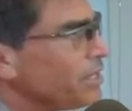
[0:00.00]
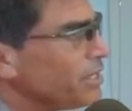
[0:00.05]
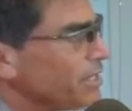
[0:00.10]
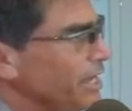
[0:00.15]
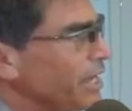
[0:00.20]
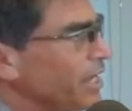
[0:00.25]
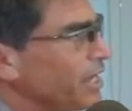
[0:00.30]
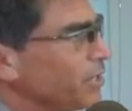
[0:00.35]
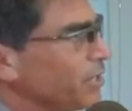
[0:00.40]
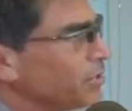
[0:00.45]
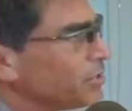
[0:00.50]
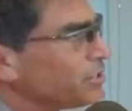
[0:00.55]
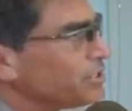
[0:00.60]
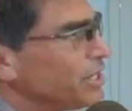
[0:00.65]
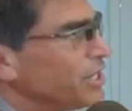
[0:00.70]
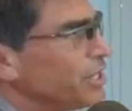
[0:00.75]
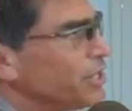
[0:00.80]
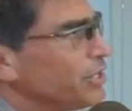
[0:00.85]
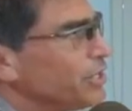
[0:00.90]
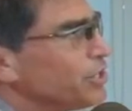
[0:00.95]
Yeah,
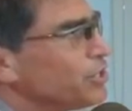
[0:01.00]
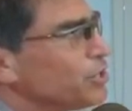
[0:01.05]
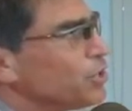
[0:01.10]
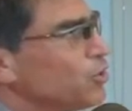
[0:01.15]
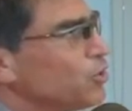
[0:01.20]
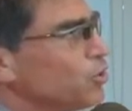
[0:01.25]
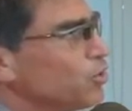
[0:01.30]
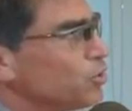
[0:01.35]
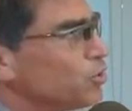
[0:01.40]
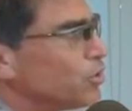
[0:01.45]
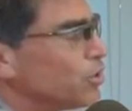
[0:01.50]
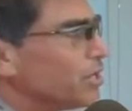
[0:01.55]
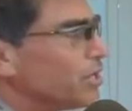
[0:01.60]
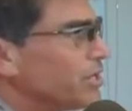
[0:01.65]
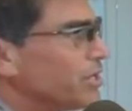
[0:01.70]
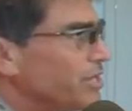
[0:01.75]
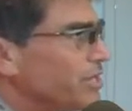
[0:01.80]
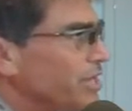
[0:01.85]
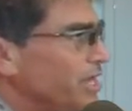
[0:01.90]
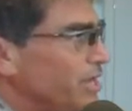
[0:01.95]
so
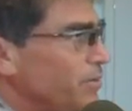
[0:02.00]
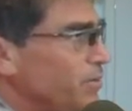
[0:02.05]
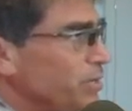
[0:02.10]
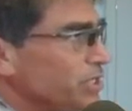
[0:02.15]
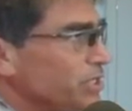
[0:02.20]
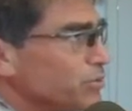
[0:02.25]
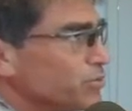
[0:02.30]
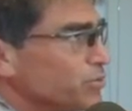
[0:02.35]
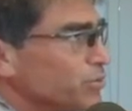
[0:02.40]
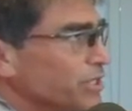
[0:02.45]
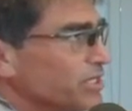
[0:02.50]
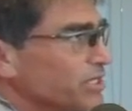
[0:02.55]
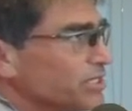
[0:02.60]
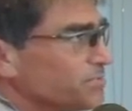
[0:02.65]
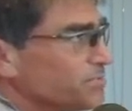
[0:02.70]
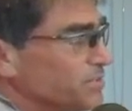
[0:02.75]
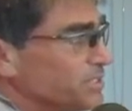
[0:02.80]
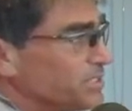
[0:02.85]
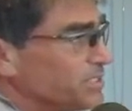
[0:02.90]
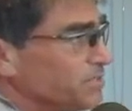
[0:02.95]
we're talking
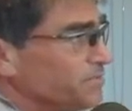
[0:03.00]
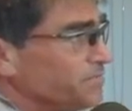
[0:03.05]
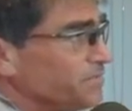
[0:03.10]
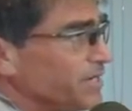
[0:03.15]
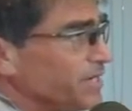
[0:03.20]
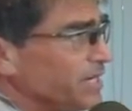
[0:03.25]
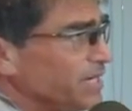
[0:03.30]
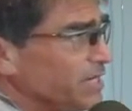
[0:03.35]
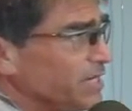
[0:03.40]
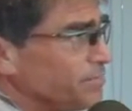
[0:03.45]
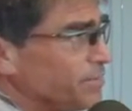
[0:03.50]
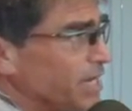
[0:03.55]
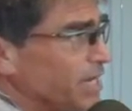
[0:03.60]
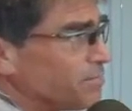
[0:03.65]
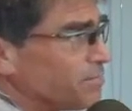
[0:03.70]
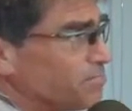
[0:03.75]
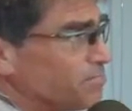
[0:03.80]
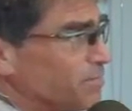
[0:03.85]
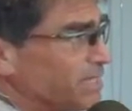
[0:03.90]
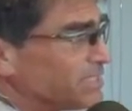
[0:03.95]
specifically about
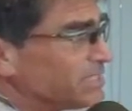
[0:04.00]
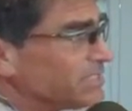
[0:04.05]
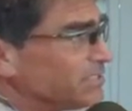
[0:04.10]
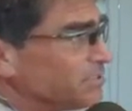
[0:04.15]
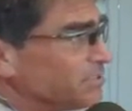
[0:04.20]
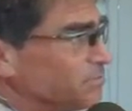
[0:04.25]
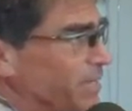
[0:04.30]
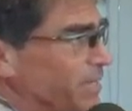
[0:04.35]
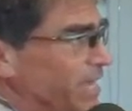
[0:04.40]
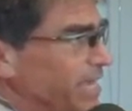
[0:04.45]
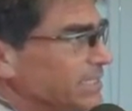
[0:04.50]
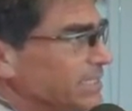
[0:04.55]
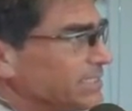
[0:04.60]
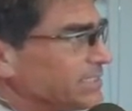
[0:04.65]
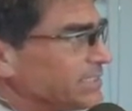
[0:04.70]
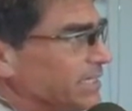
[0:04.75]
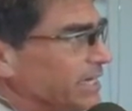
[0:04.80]
muscle mass